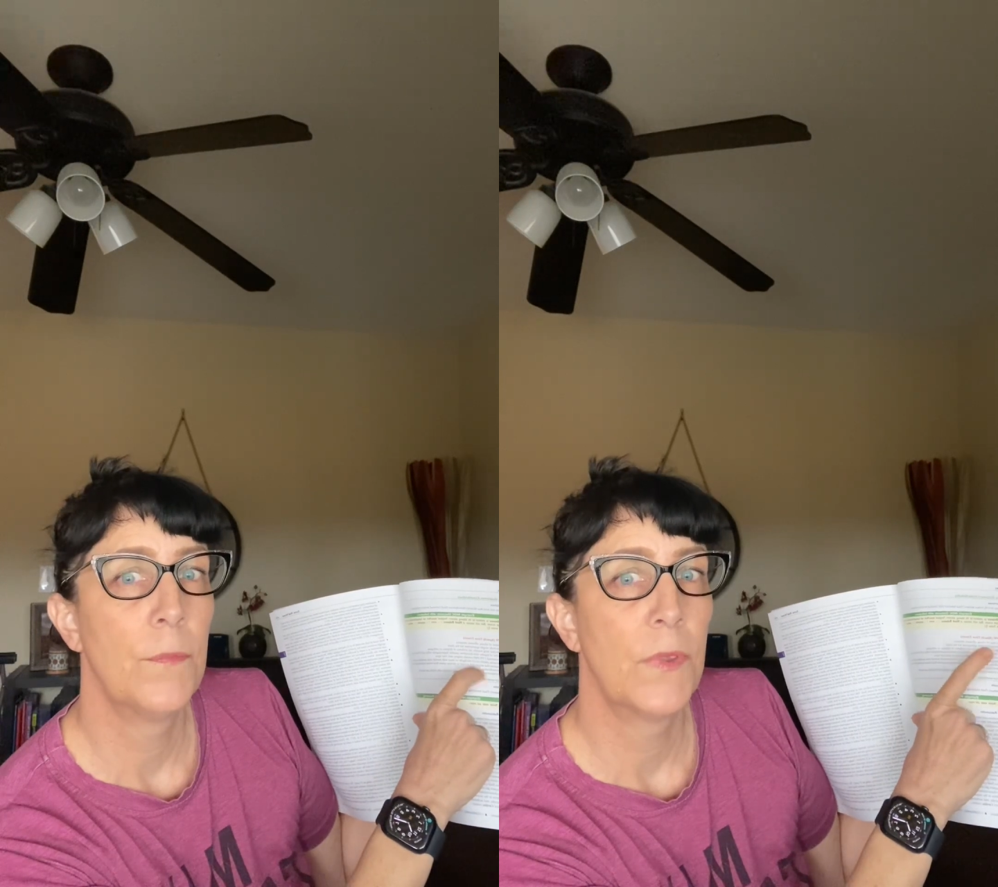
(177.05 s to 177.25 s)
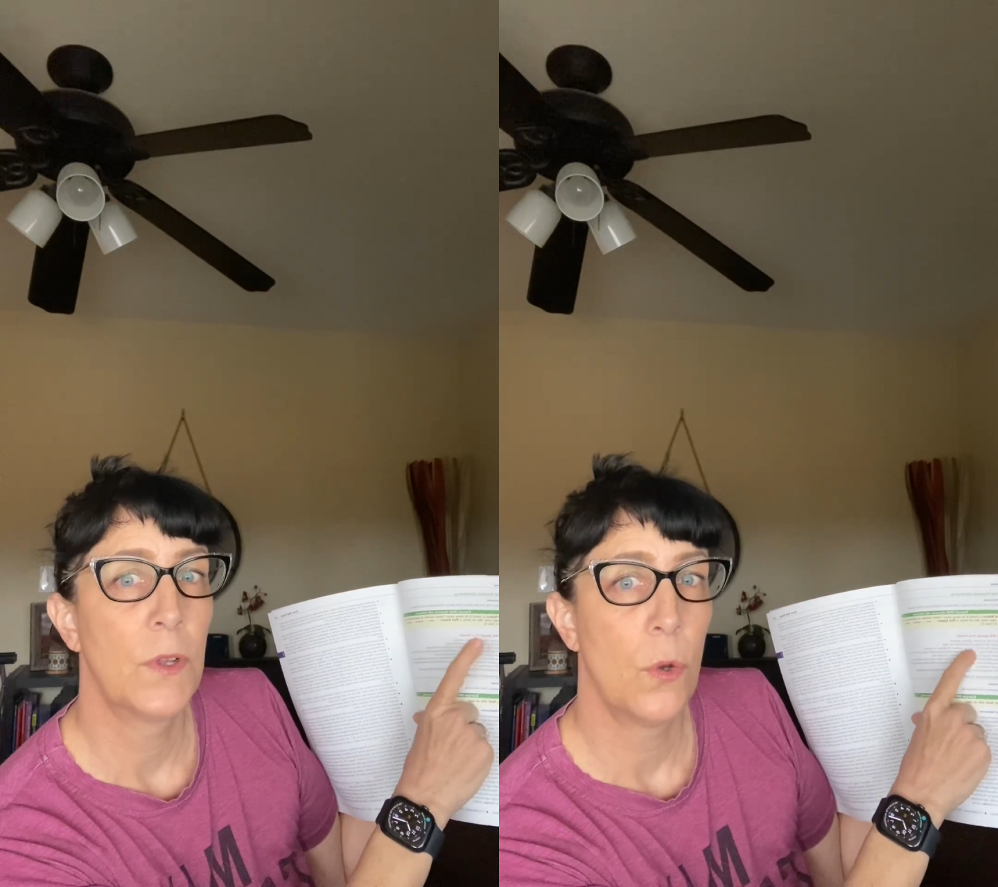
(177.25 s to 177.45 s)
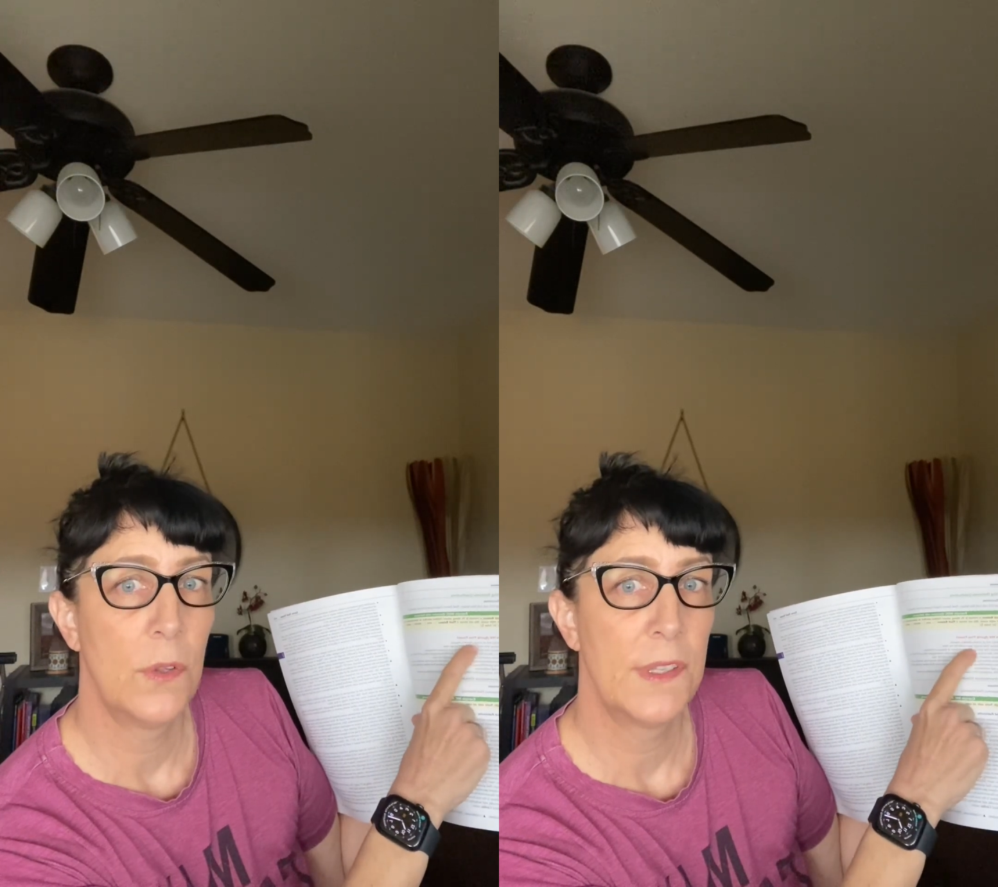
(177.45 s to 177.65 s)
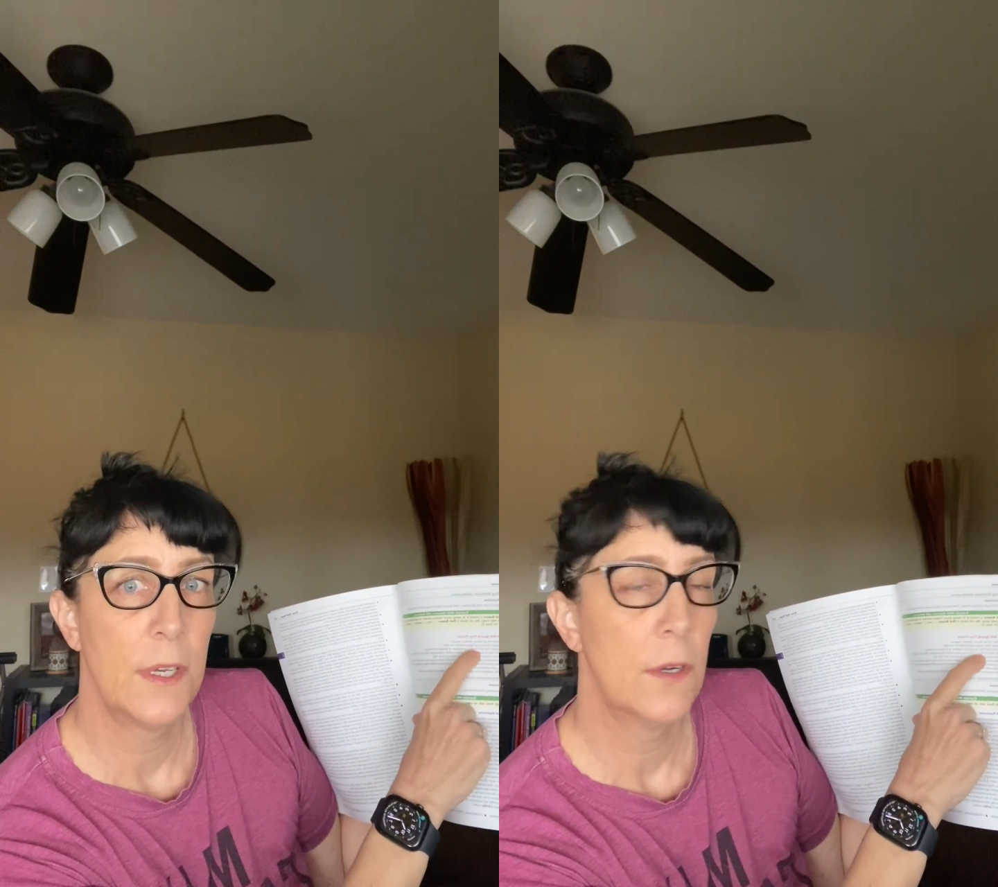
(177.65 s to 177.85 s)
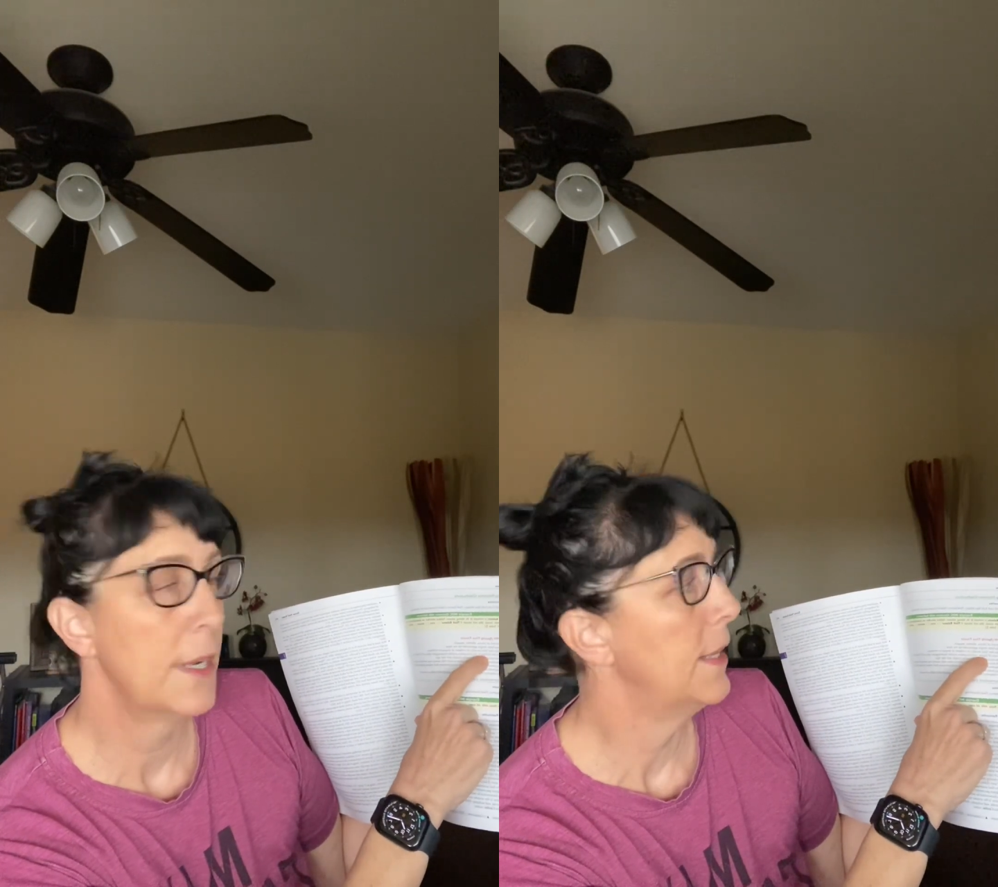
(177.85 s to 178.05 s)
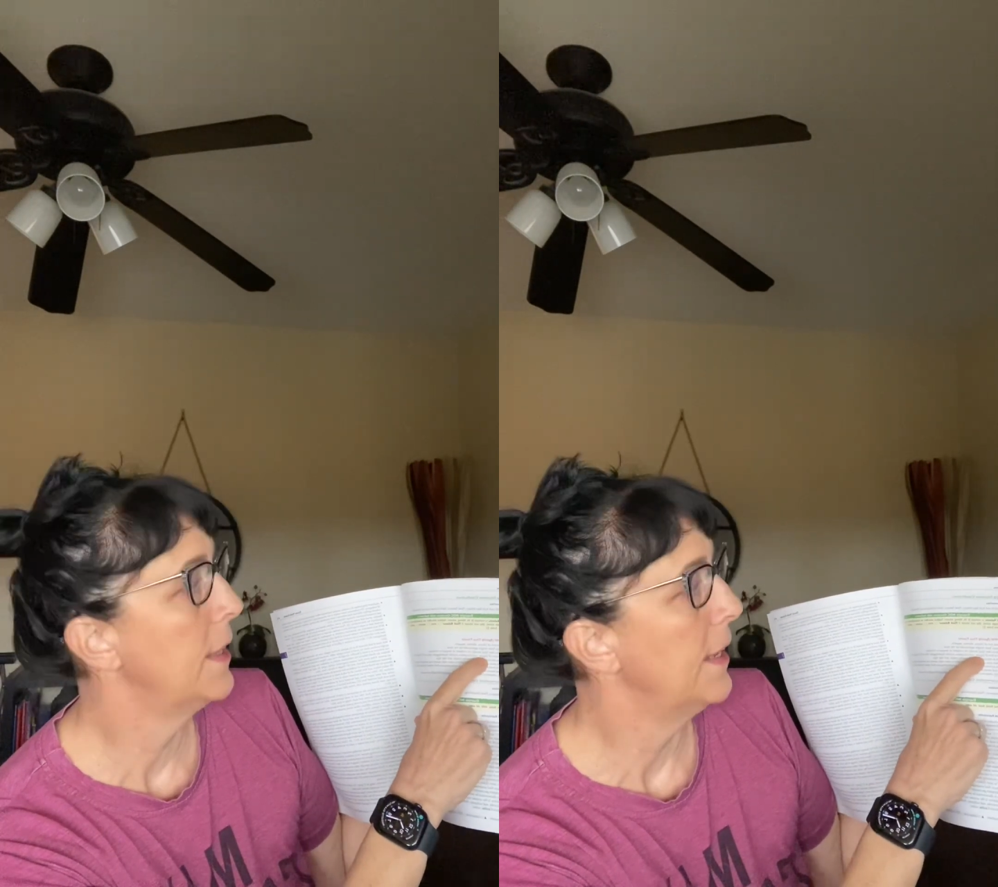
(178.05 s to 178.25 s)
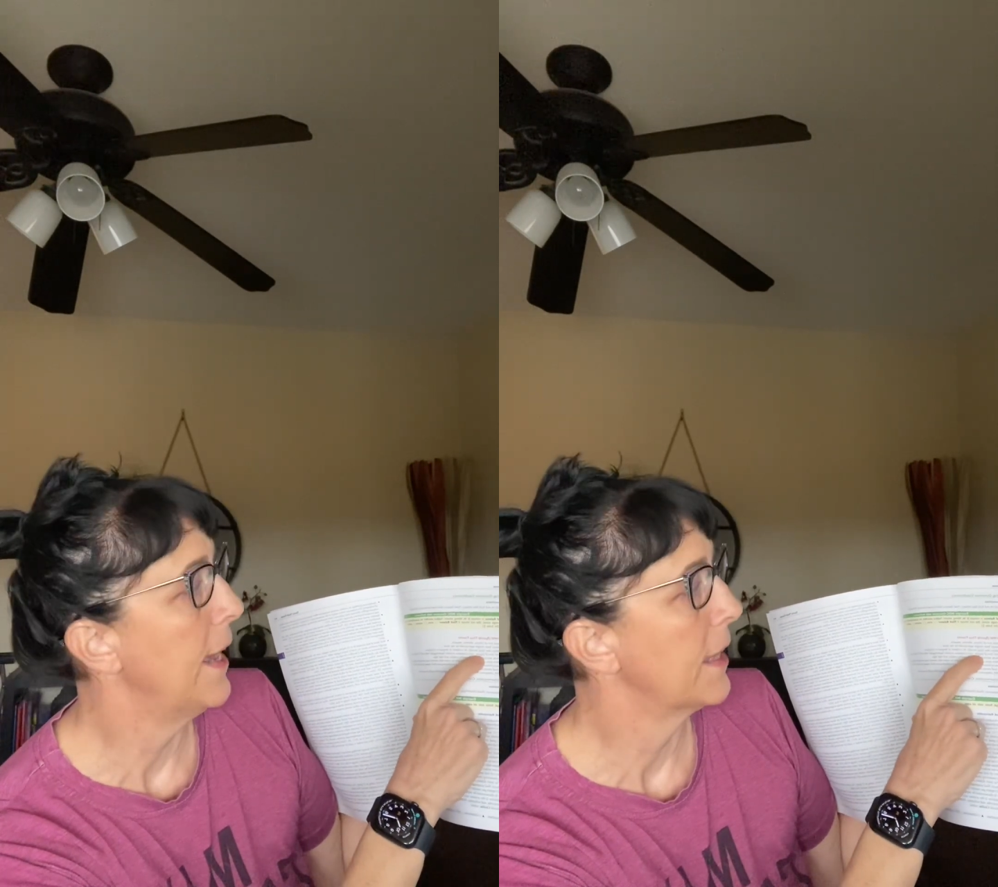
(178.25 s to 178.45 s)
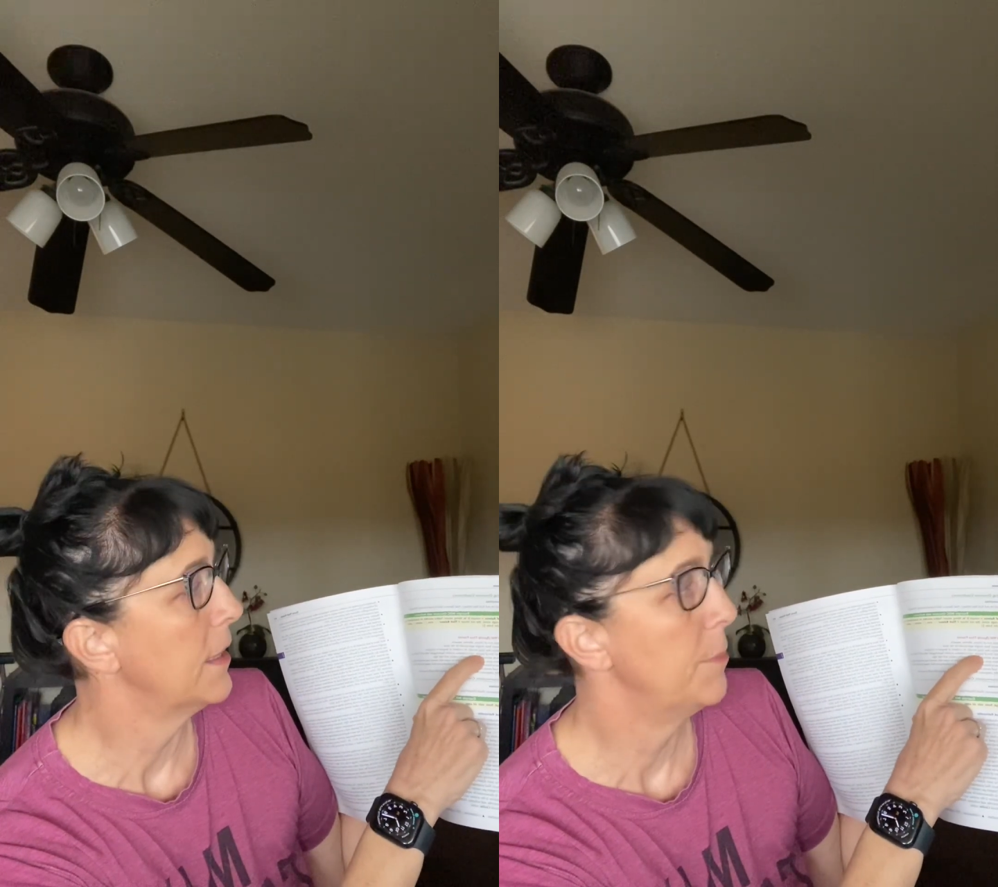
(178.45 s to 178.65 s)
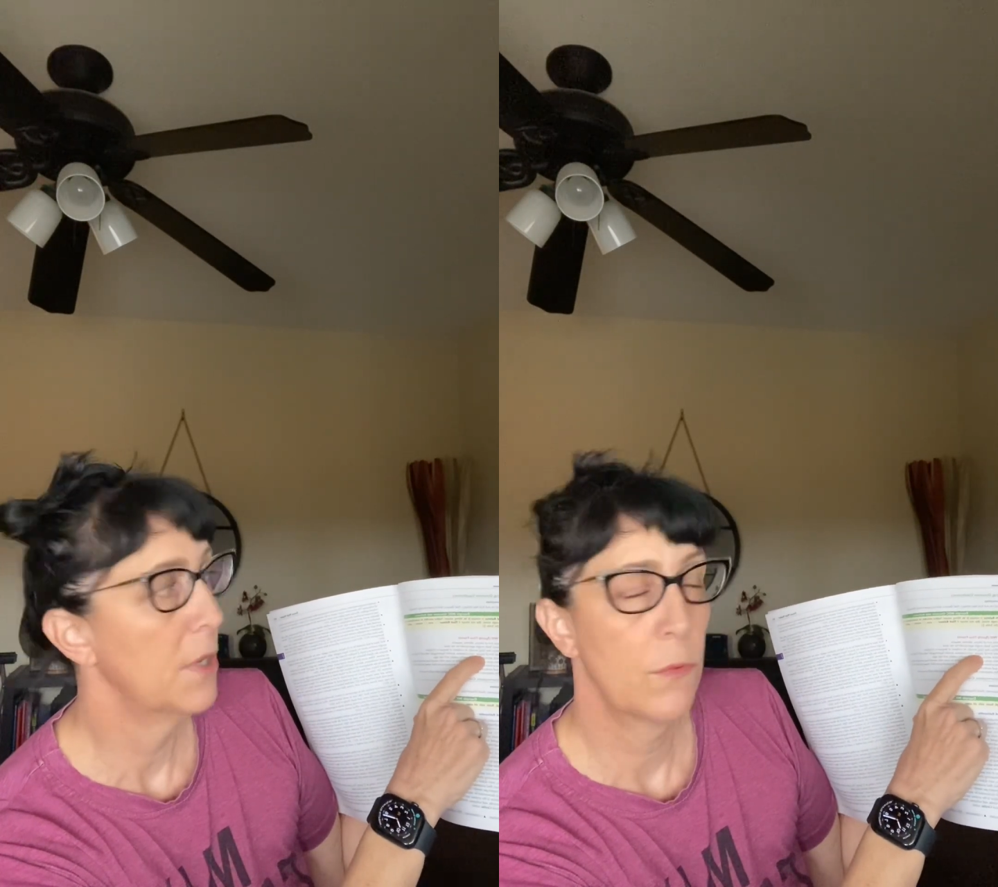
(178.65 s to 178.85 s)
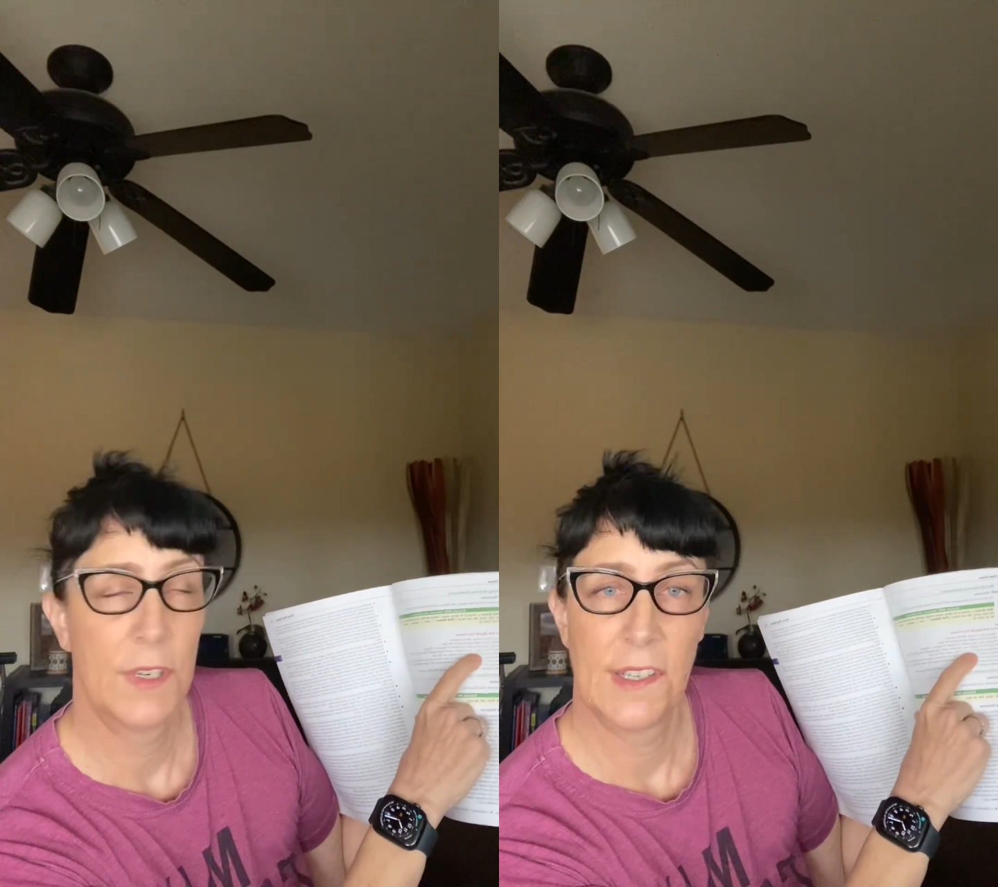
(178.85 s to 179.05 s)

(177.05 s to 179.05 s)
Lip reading: the goals that are in the Ackley book where